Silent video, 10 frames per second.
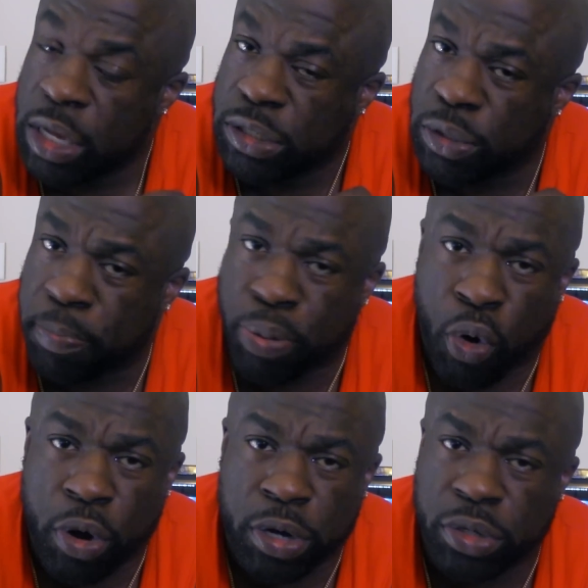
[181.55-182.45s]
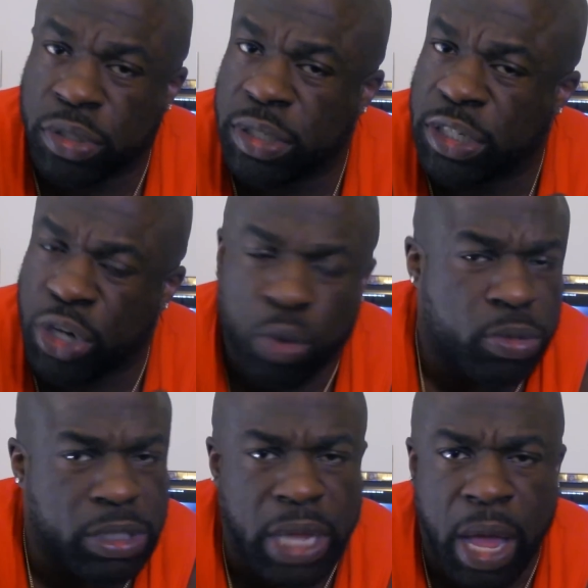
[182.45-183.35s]
supporters,
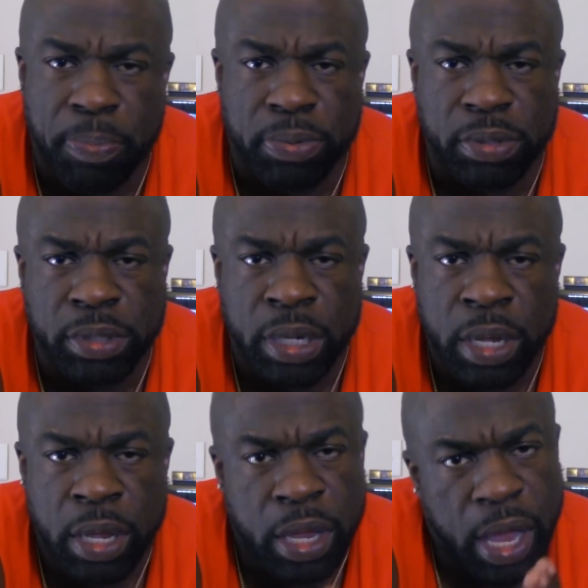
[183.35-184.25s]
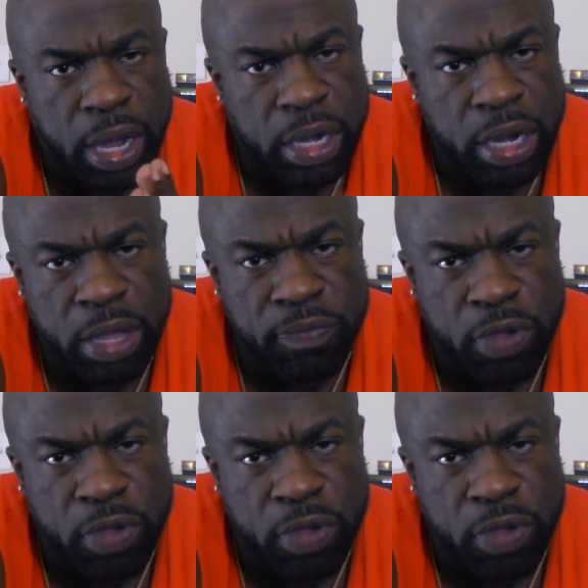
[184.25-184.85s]
showstoppers. I love